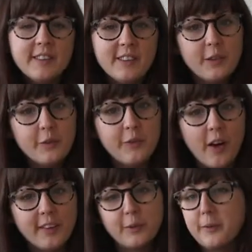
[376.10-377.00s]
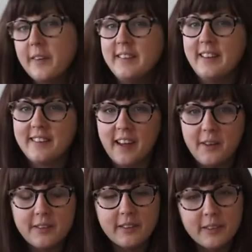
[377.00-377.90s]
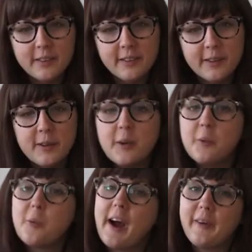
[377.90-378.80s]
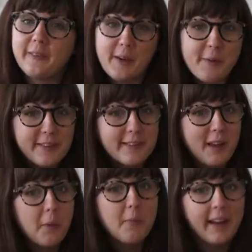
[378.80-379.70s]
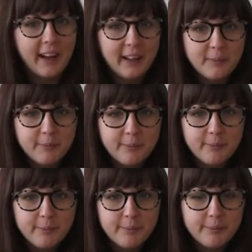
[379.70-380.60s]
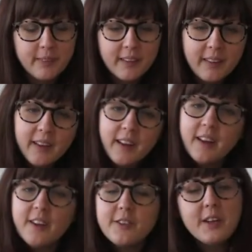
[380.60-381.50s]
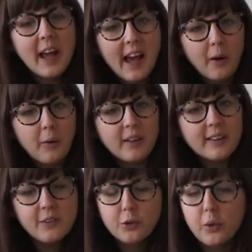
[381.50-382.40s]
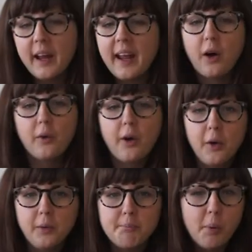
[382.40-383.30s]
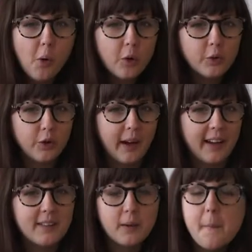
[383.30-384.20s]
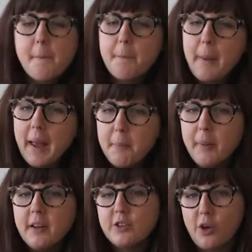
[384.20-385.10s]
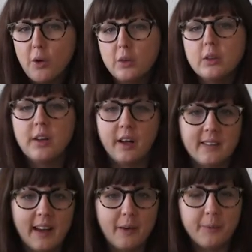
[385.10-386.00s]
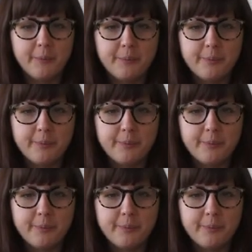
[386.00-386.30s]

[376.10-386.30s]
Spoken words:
Did you find all the details? Wow, there were so many. So now let's create our own portrait paper doll cutout.